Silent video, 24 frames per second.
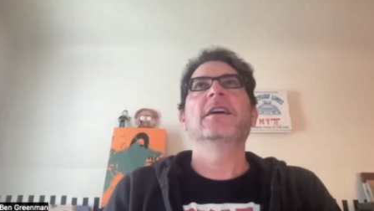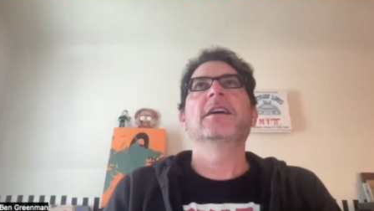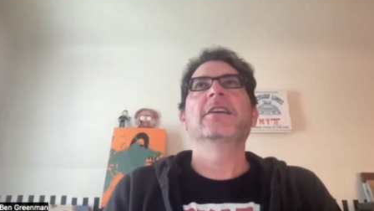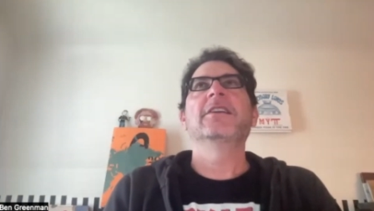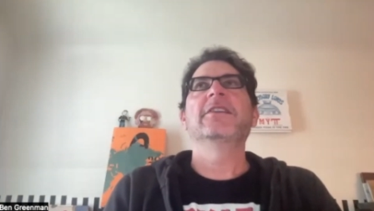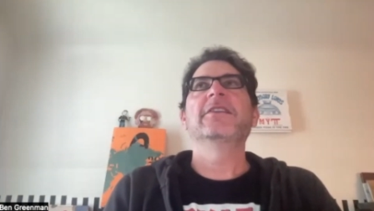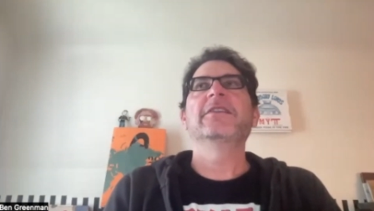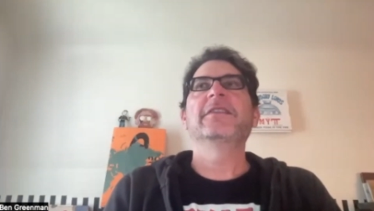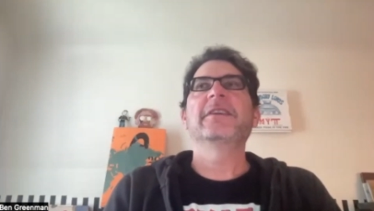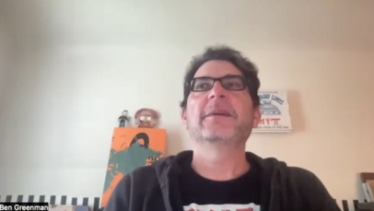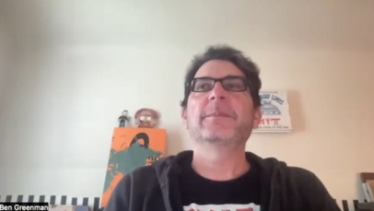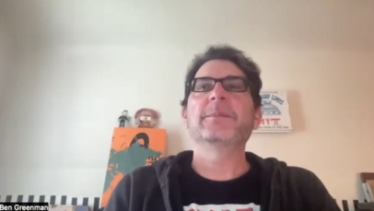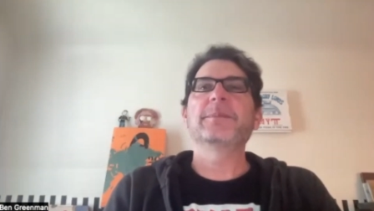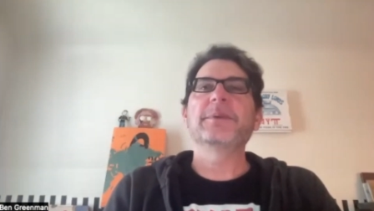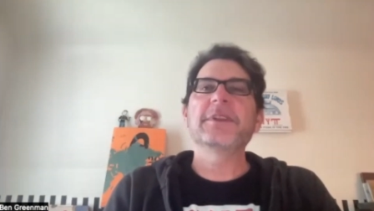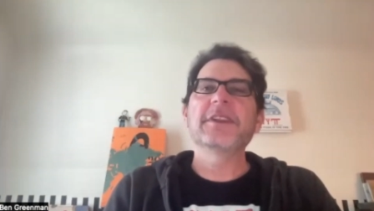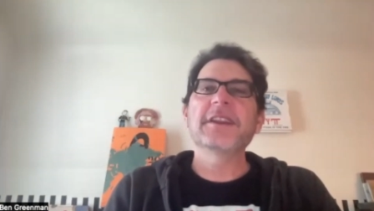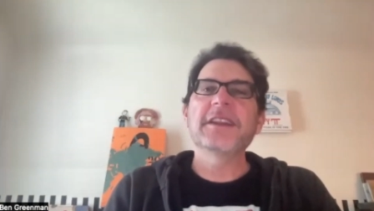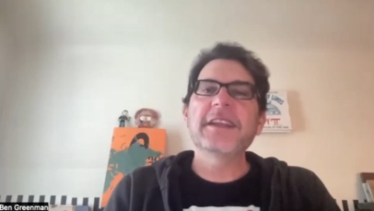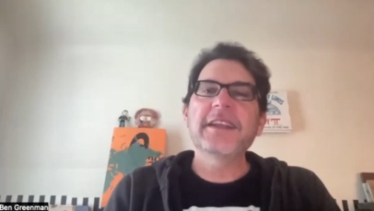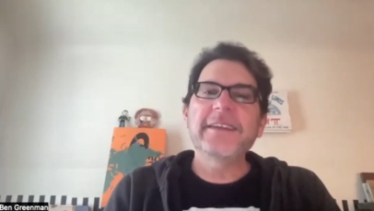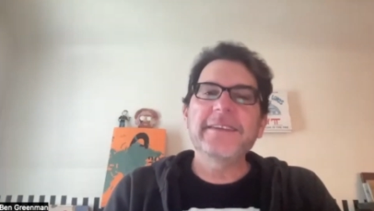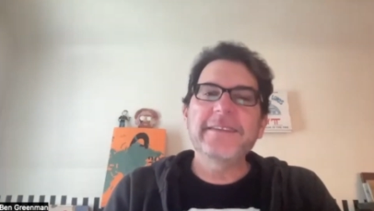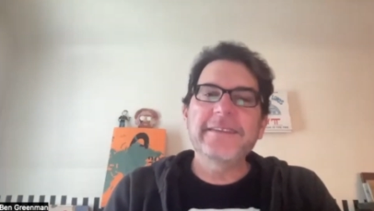
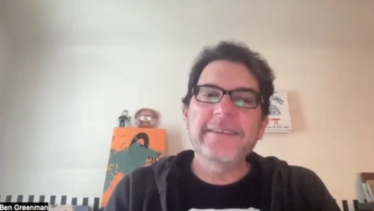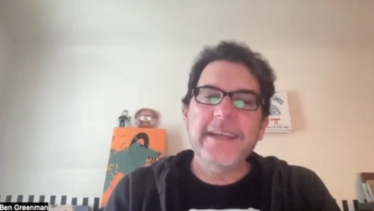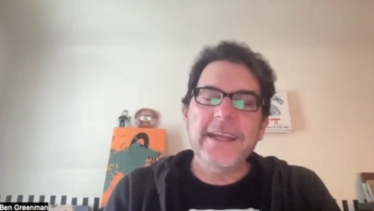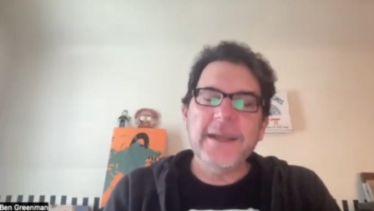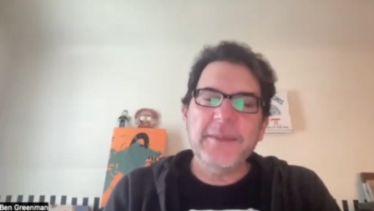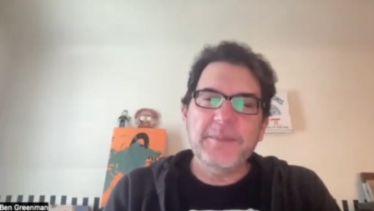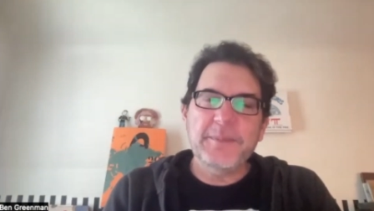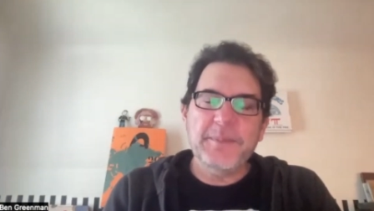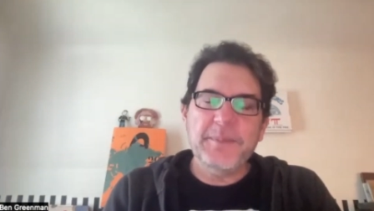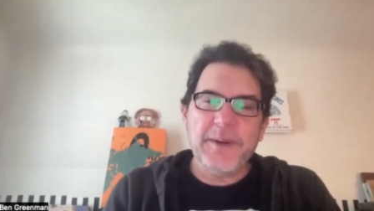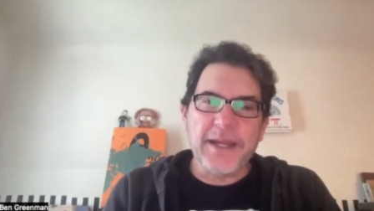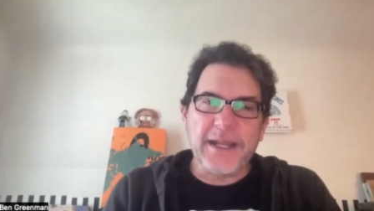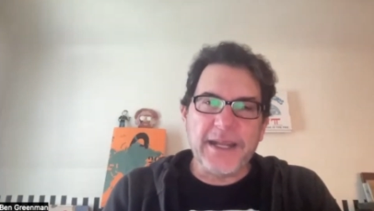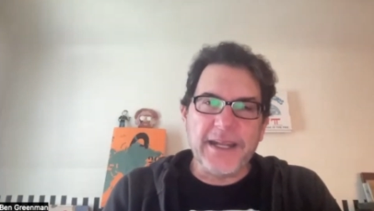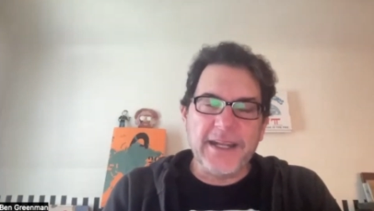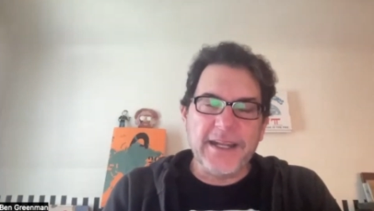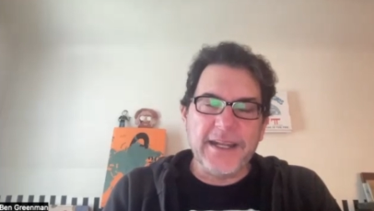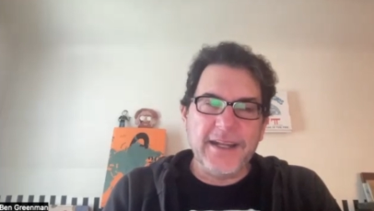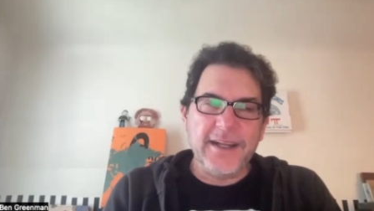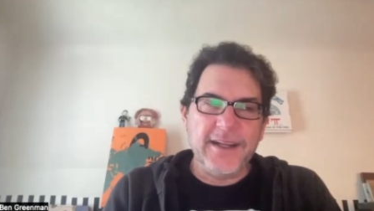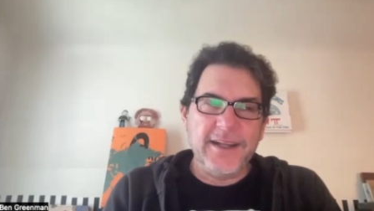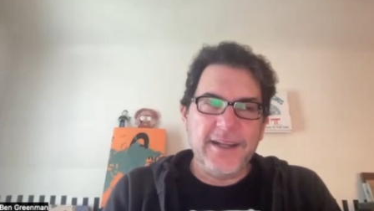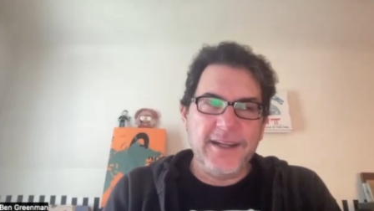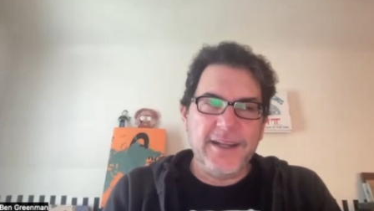simplistic, but
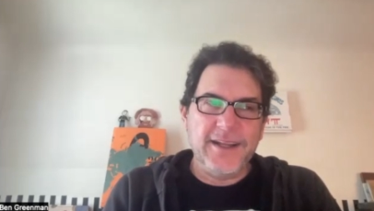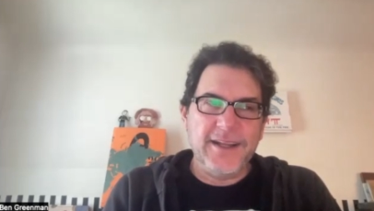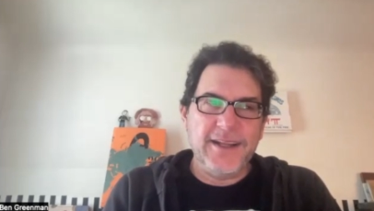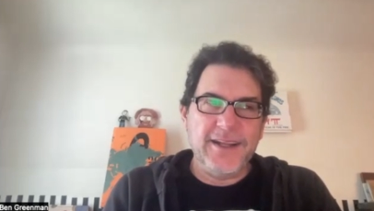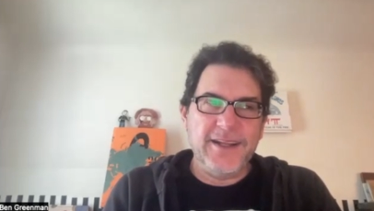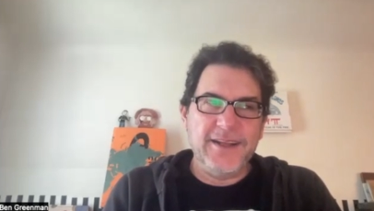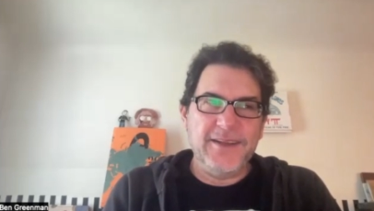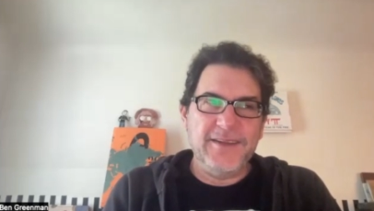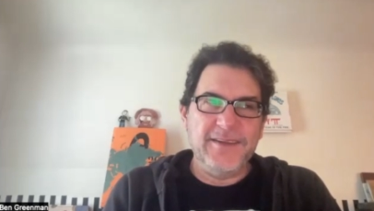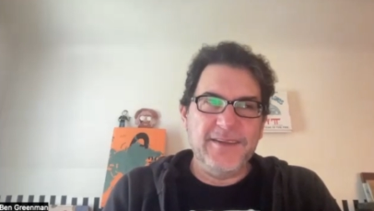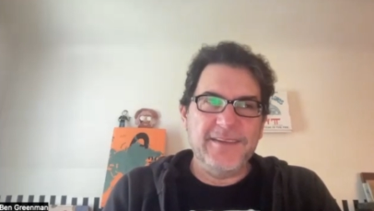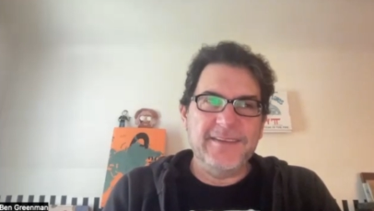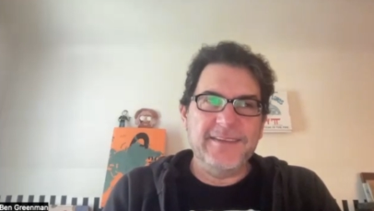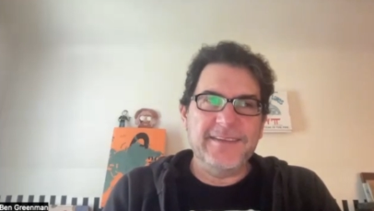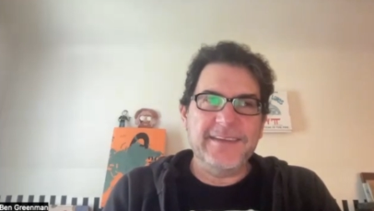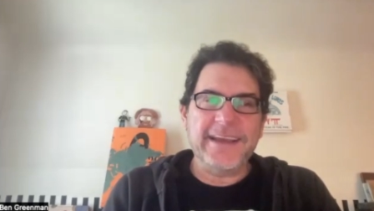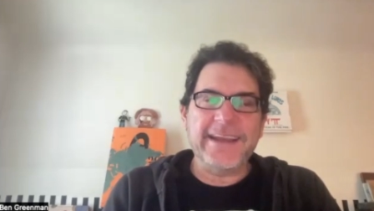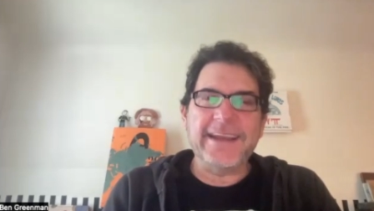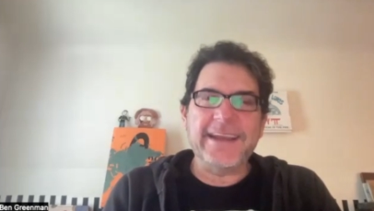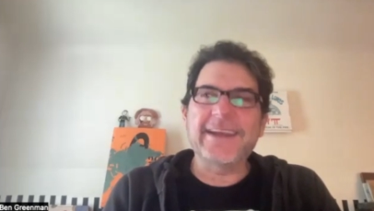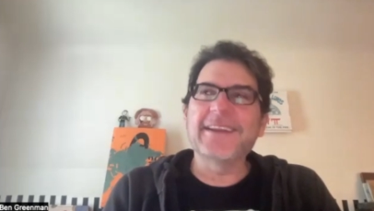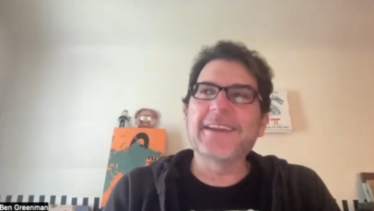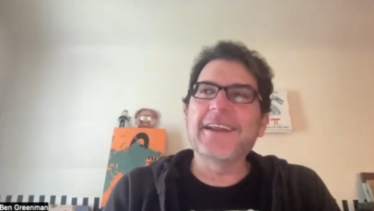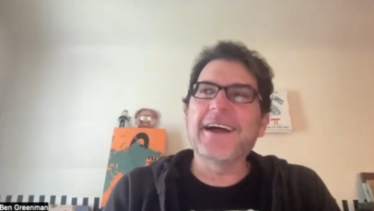
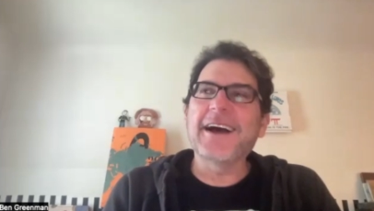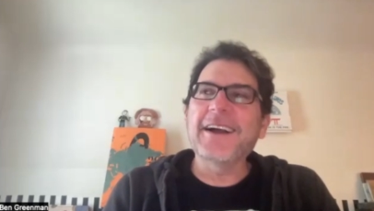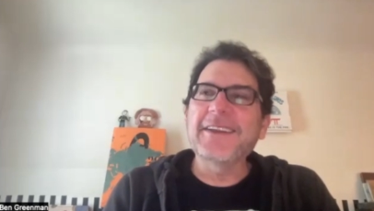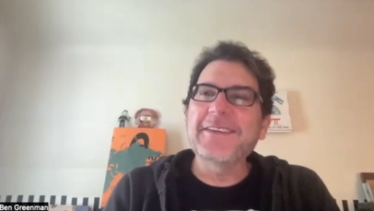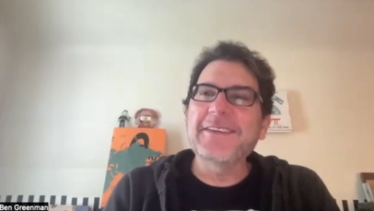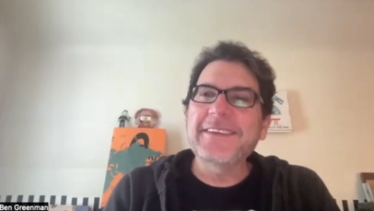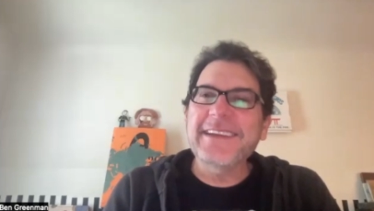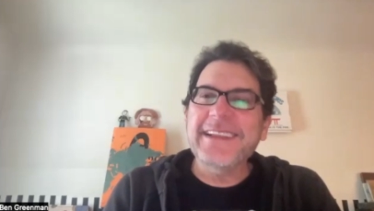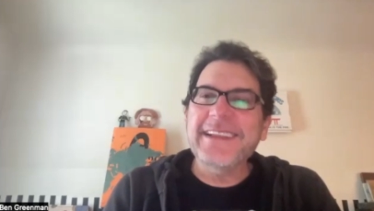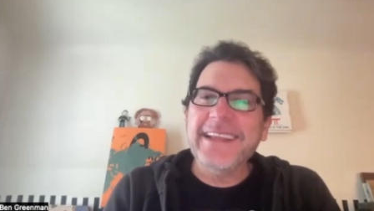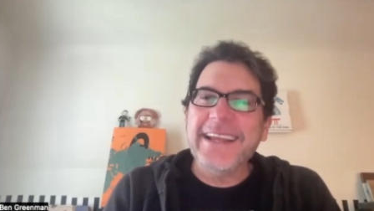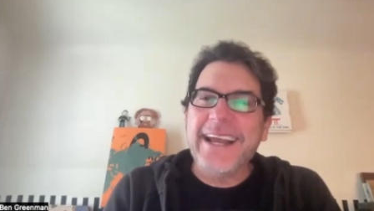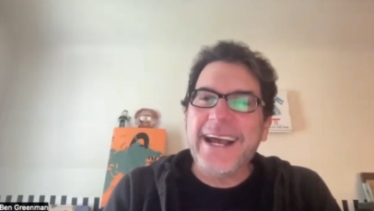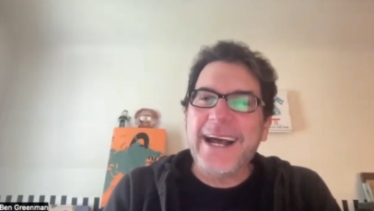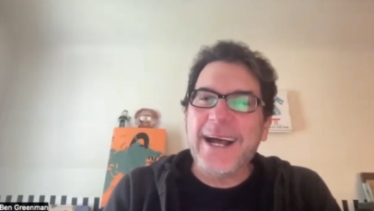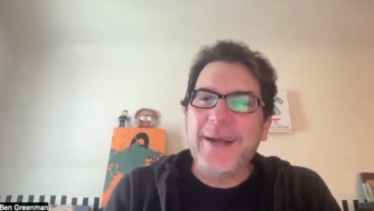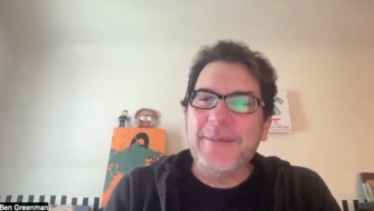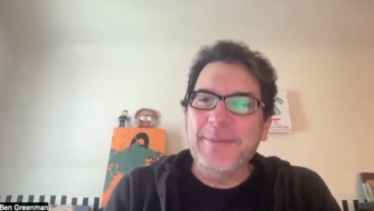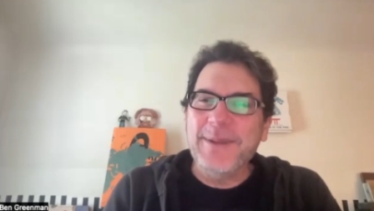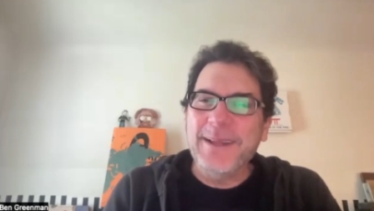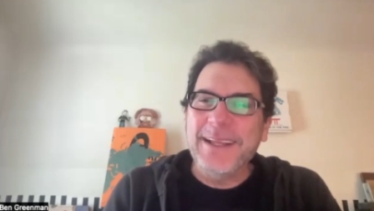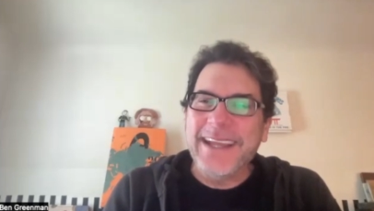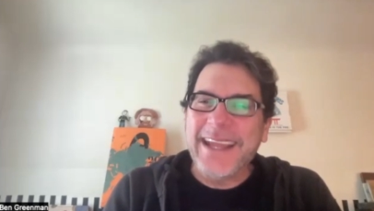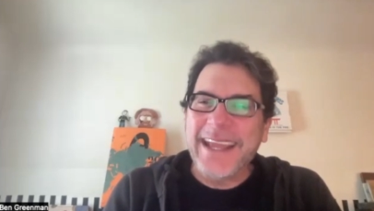psychologically
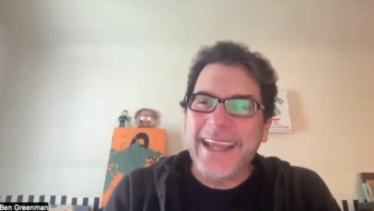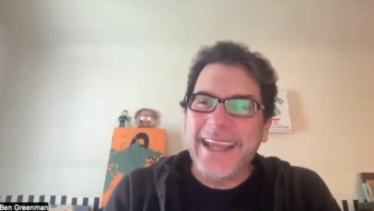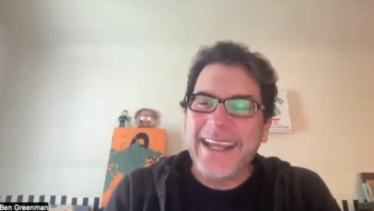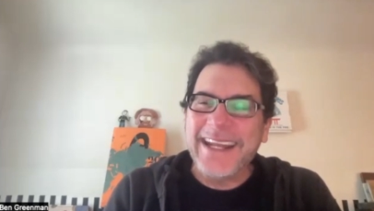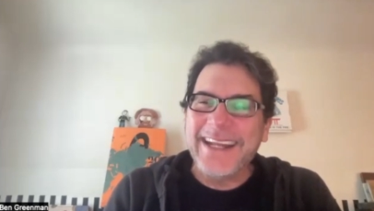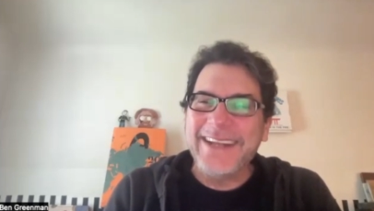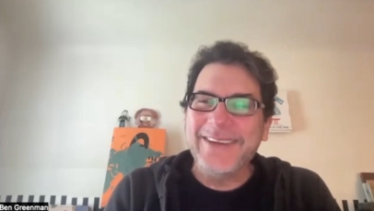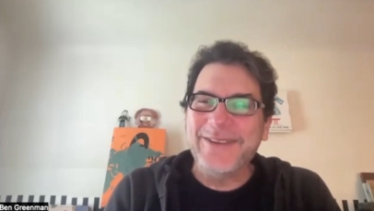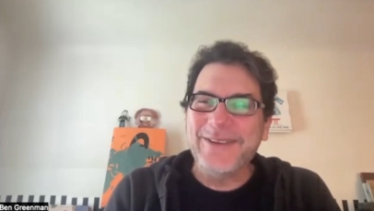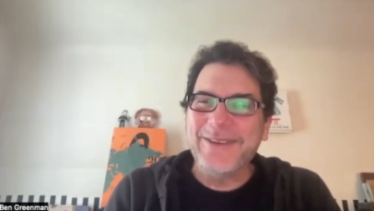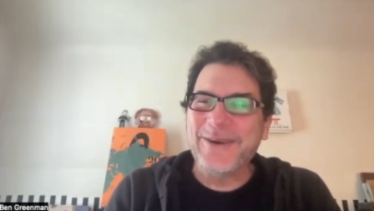complicated.